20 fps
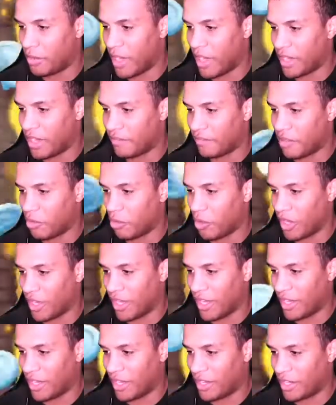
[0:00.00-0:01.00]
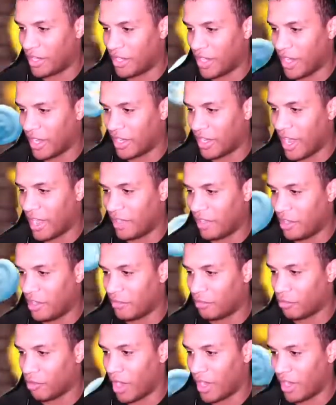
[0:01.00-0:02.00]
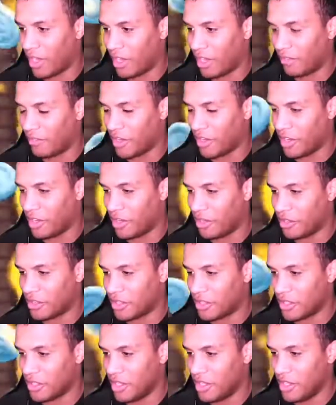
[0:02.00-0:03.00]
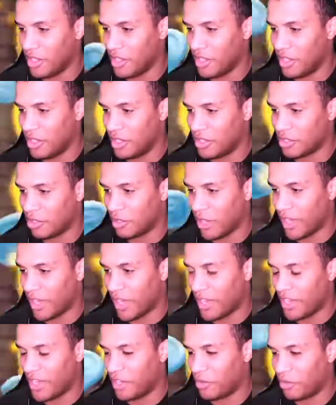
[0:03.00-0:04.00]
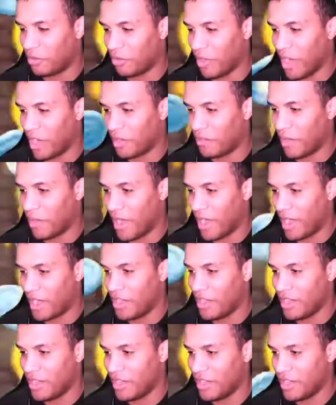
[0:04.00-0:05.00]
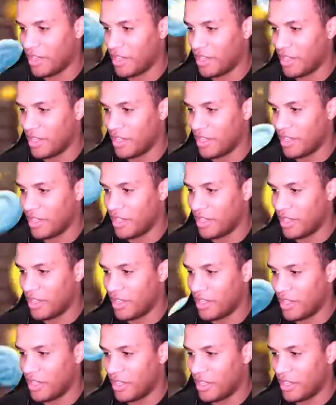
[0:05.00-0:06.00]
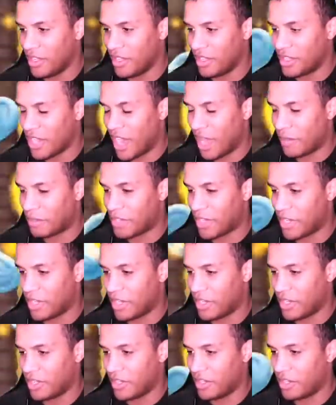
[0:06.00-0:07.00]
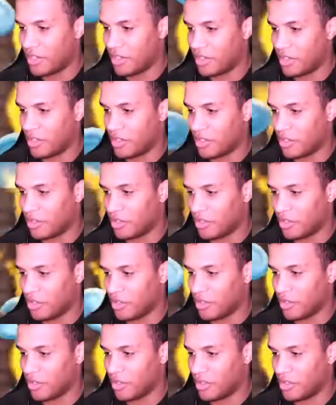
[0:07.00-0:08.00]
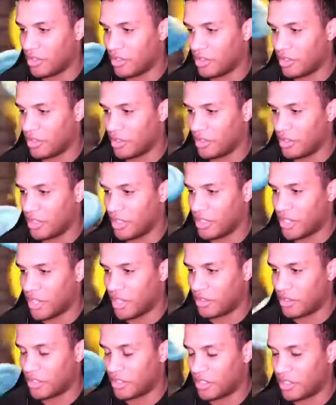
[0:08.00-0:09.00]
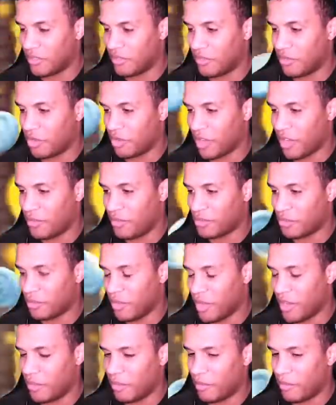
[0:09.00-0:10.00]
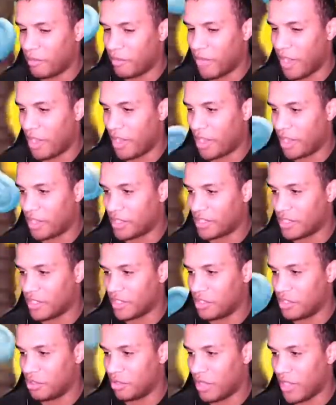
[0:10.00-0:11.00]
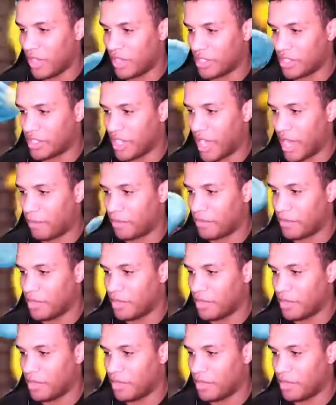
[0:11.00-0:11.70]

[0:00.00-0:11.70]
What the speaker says: I definitely want to get into, like, I love ranking videos. So, like, I need to rank my top 10 Nintendo 64 games. May honestly do, like, a top